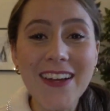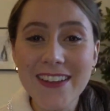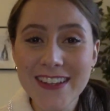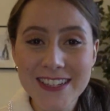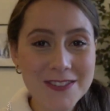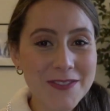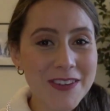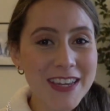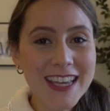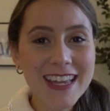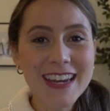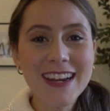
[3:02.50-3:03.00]
let's
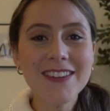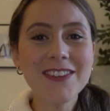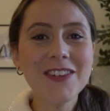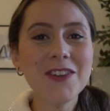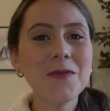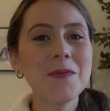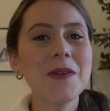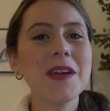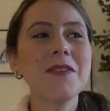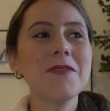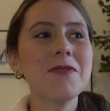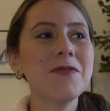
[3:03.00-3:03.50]
make it a little
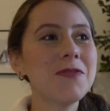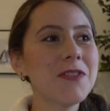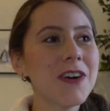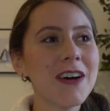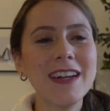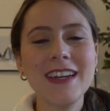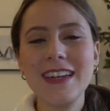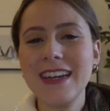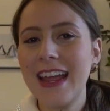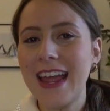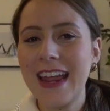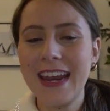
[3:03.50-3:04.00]
bit
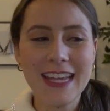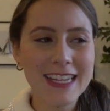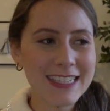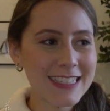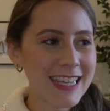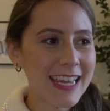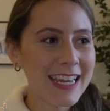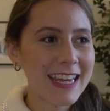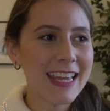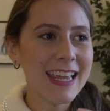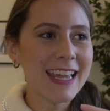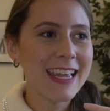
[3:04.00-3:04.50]
fun and
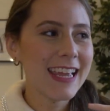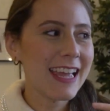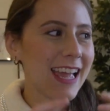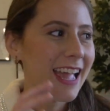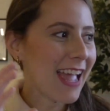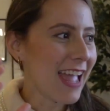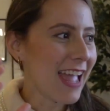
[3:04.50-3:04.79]
exciting